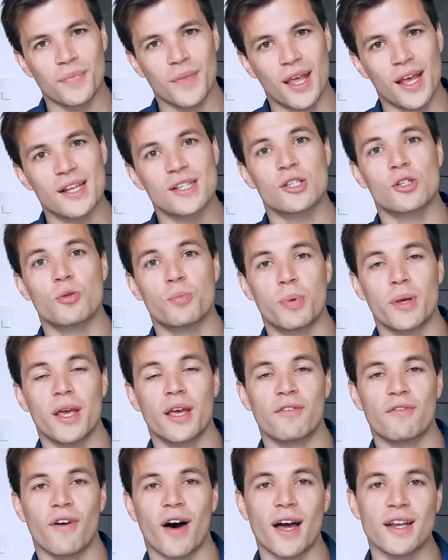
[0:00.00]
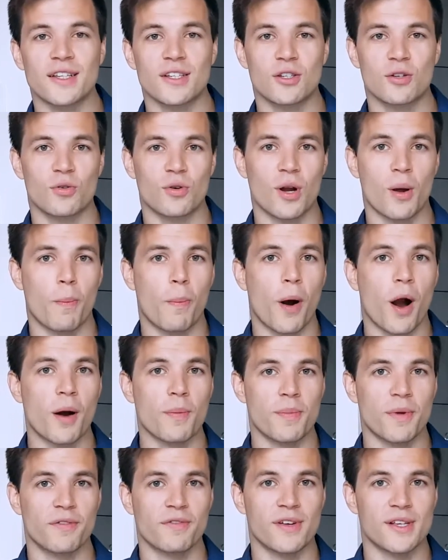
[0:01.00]
is to be invited to an
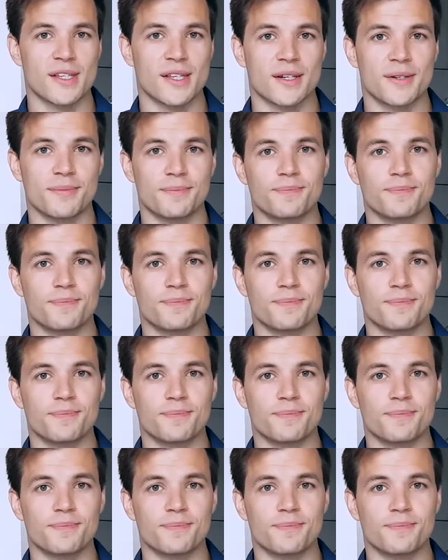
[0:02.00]
apartment visit.